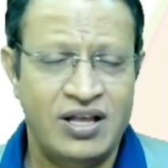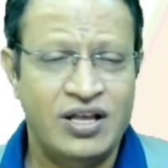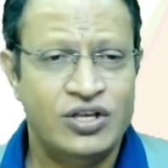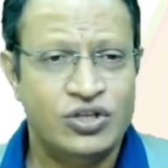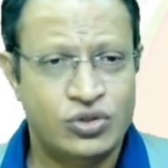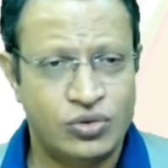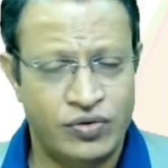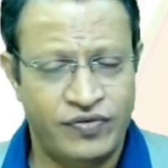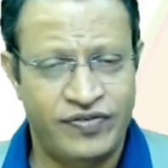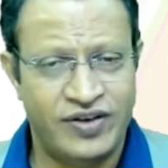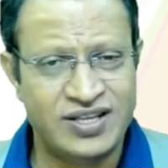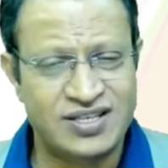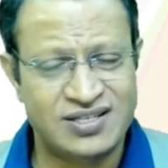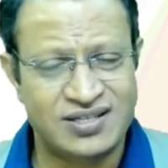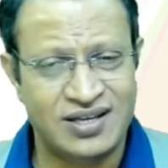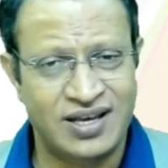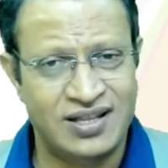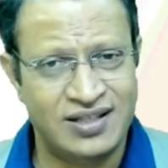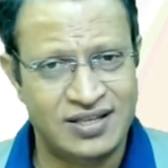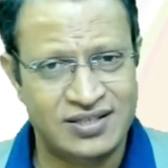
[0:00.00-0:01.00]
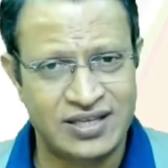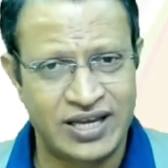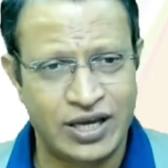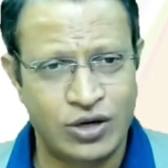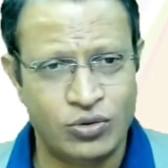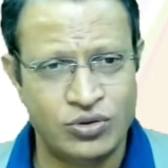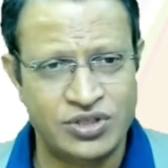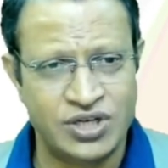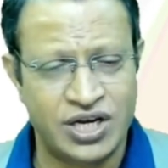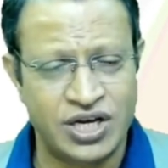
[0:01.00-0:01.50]
So first, in the
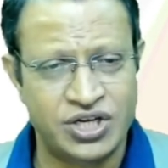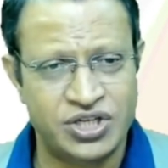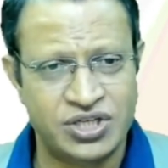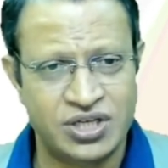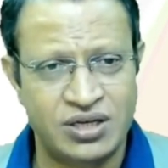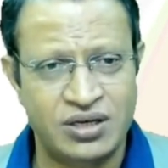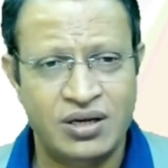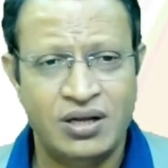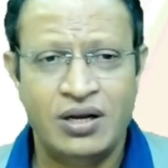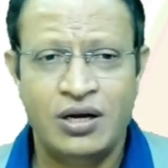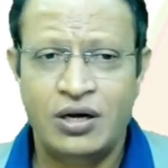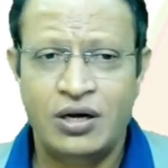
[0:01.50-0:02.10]
psychoeducation,